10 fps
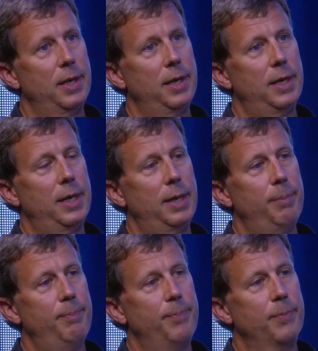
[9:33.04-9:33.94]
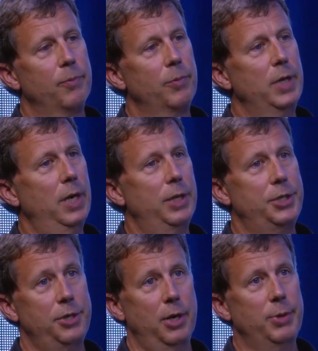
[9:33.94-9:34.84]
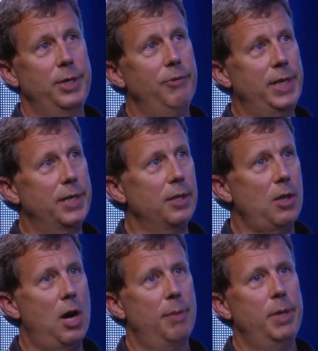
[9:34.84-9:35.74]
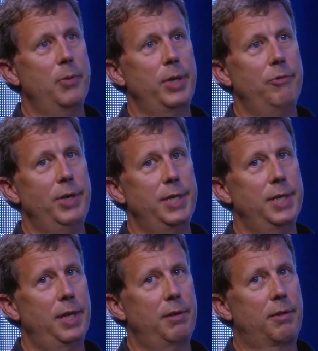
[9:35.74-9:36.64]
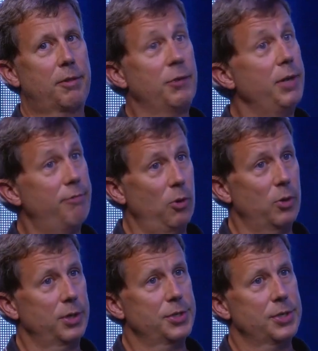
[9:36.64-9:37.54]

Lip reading: As you know, we redid the lobby. We redid 3 floors.